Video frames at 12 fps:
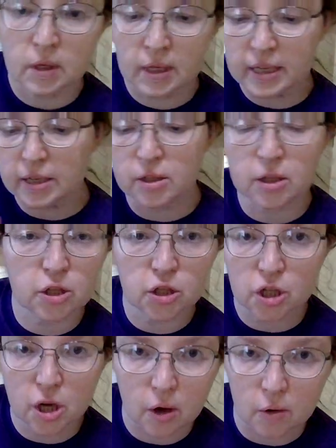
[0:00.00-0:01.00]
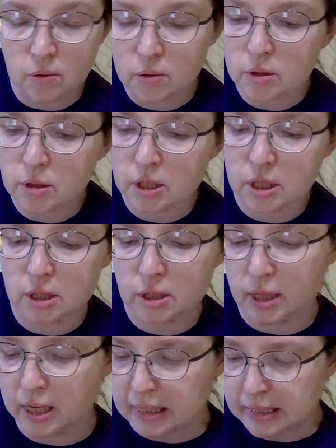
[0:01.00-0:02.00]
Here's the dough
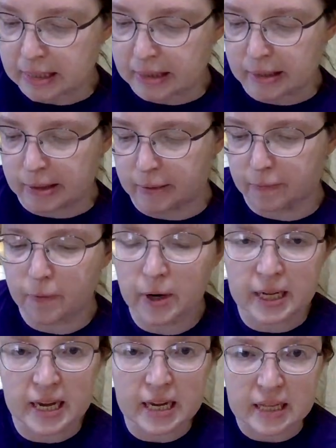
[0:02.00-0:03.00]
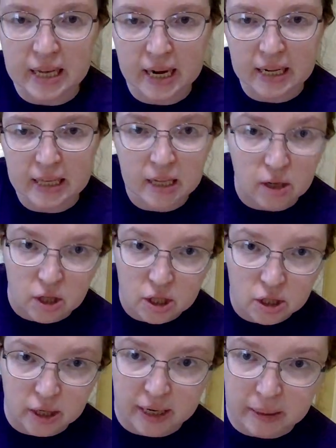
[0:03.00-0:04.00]
sliced into 48 tiny little
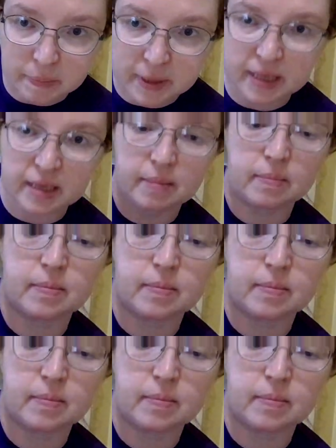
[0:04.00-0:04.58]
strips.